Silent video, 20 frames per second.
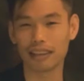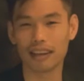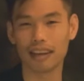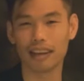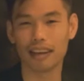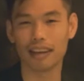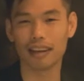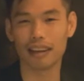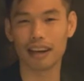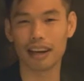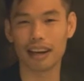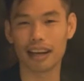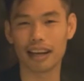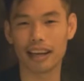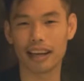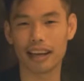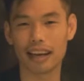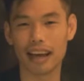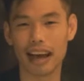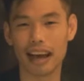Uh,
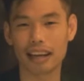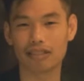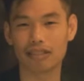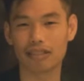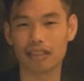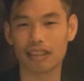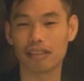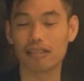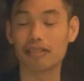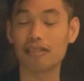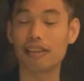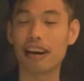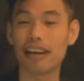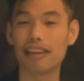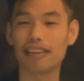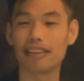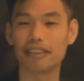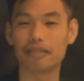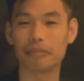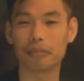I actually a
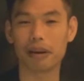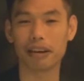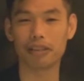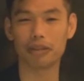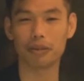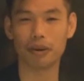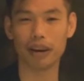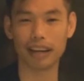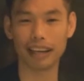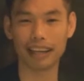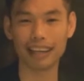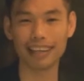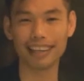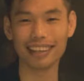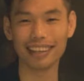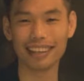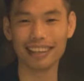scientist by training.